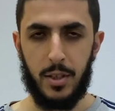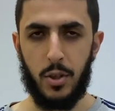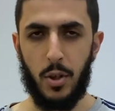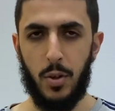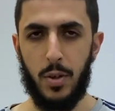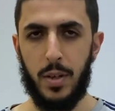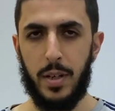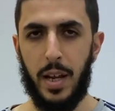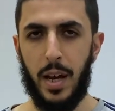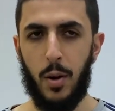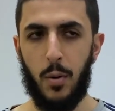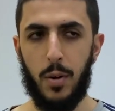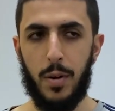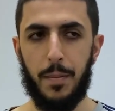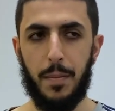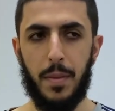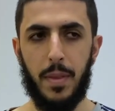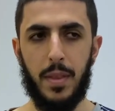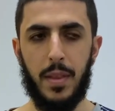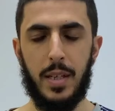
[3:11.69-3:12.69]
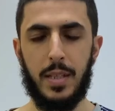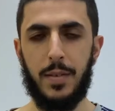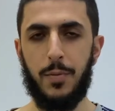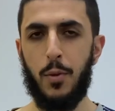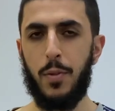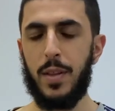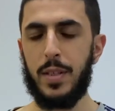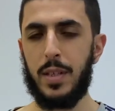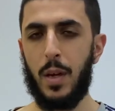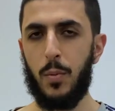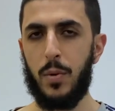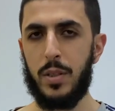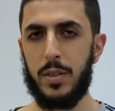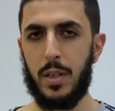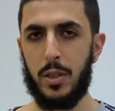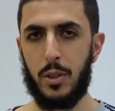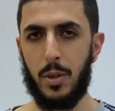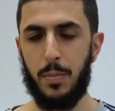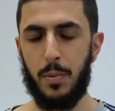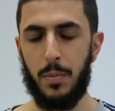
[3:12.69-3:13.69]
So now, there's a few things I want
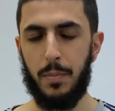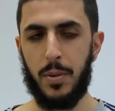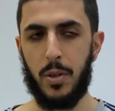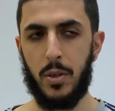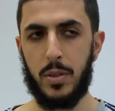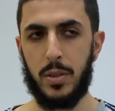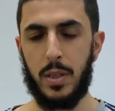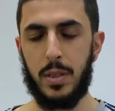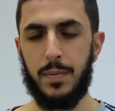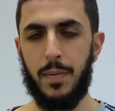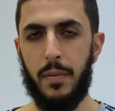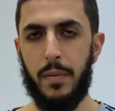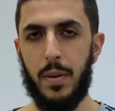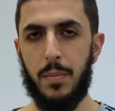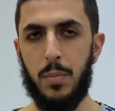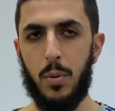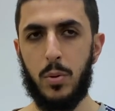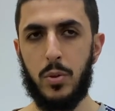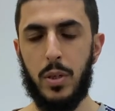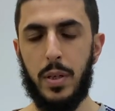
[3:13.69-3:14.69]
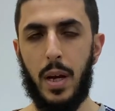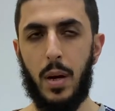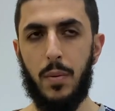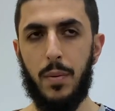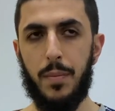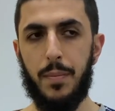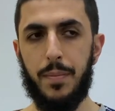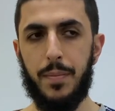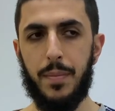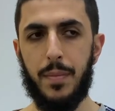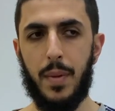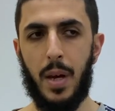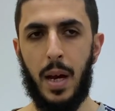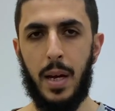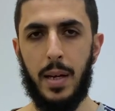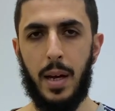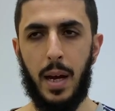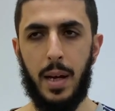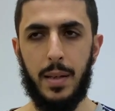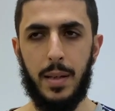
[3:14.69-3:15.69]
to touch upon, because it's very important. Now,
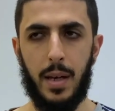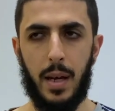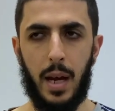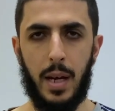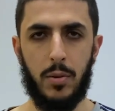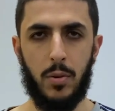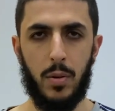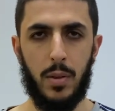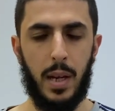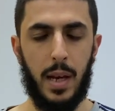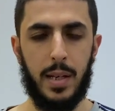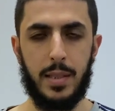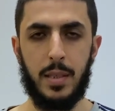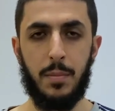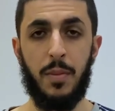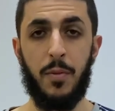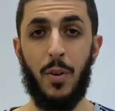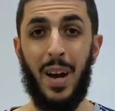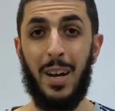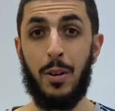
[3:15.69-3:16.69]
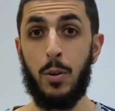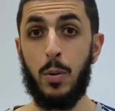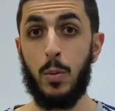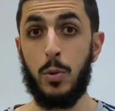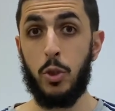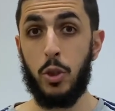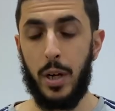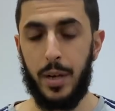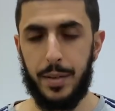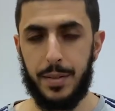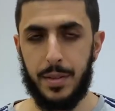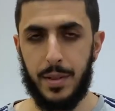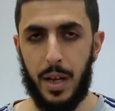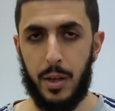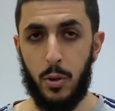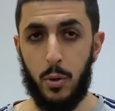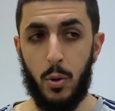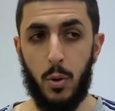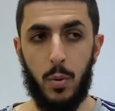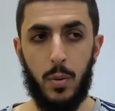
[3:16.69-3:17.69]
I don't, like I said before, I don't know Chunkz. I
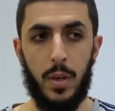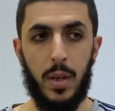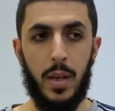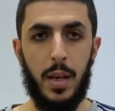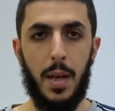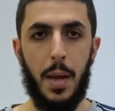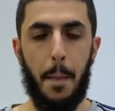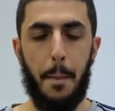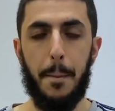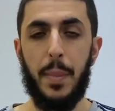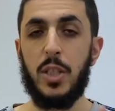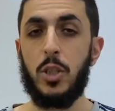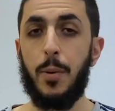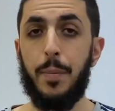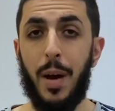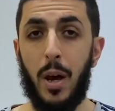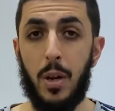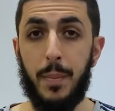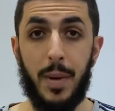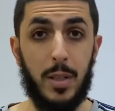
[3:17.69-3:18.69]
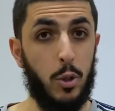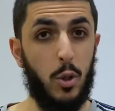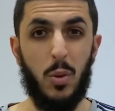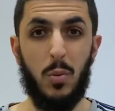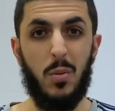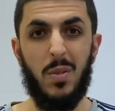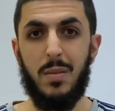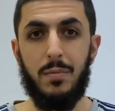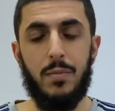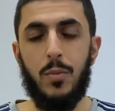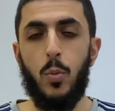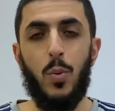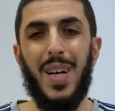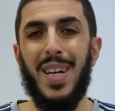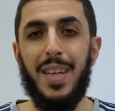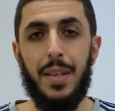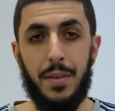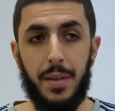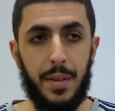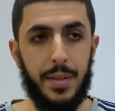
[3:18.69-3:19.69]
don't know much about him. I don't know what
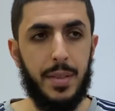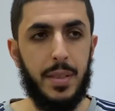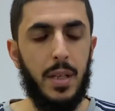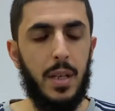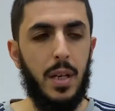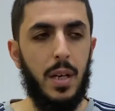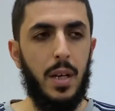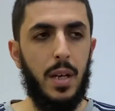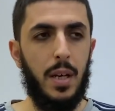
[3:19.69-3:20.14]
he does.